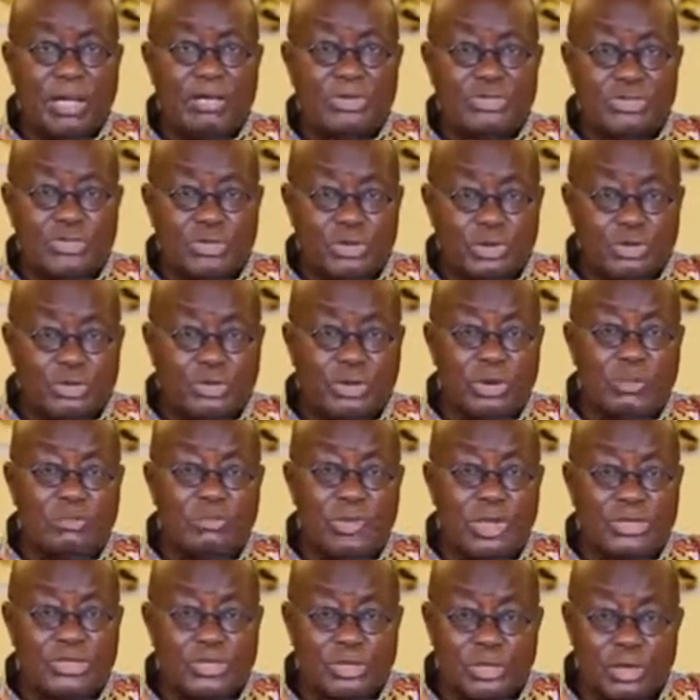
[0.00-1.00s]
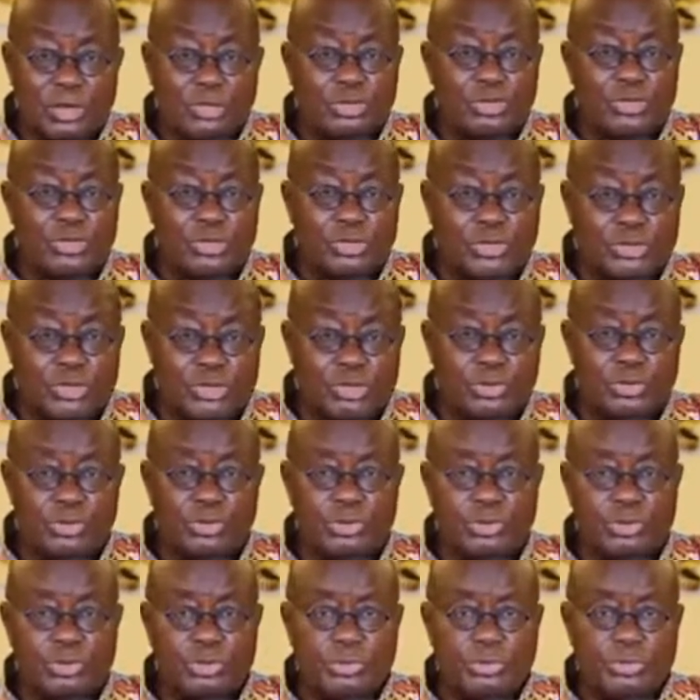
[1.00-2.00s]
Our children must go to
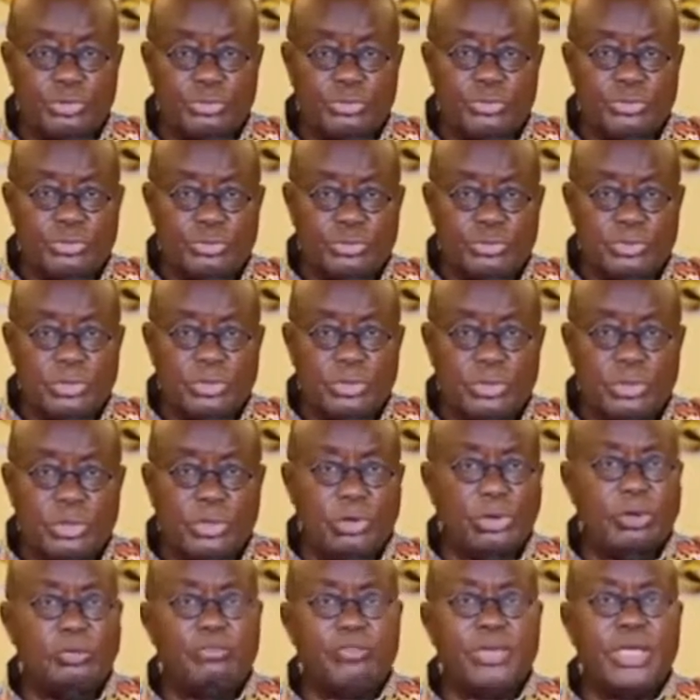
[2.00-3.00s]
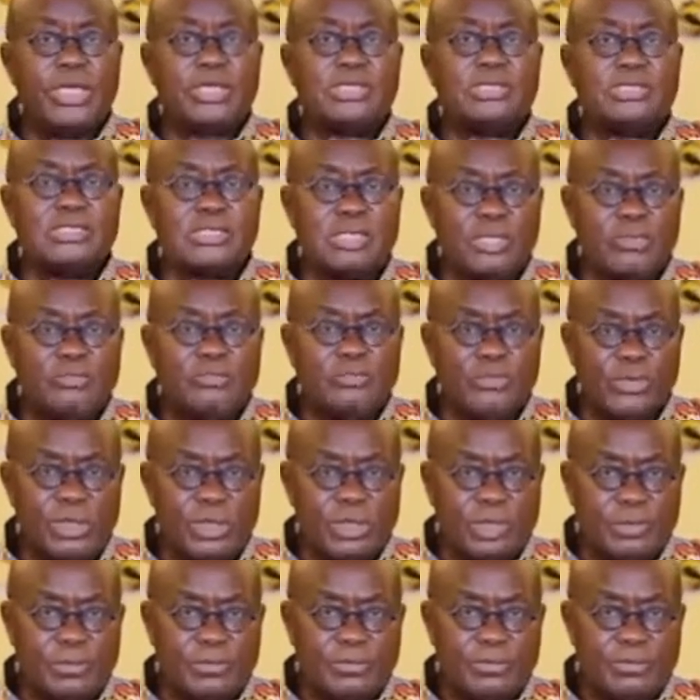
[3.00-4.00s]
school, albeit safely.